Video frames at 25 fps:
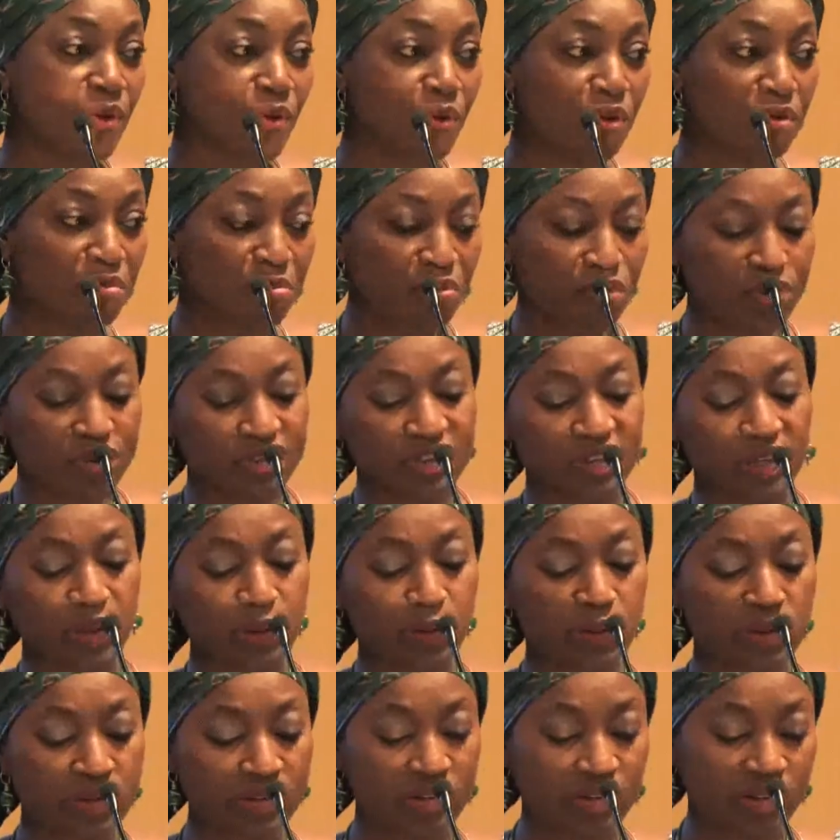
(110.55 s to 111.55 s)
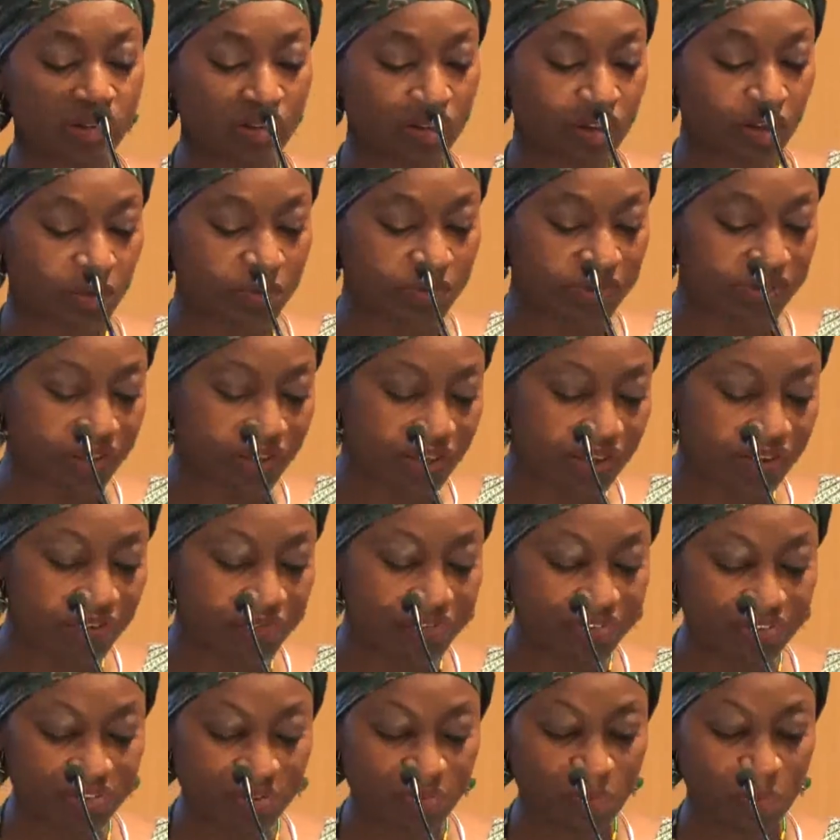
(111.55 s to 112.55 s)
all protocols
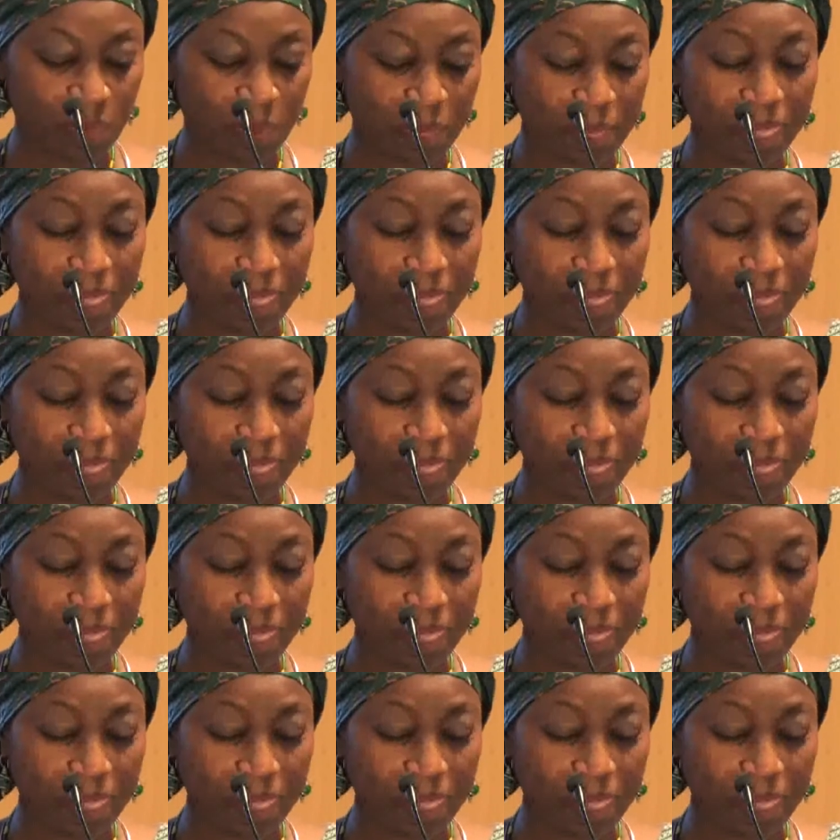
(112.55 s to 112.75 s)
observed.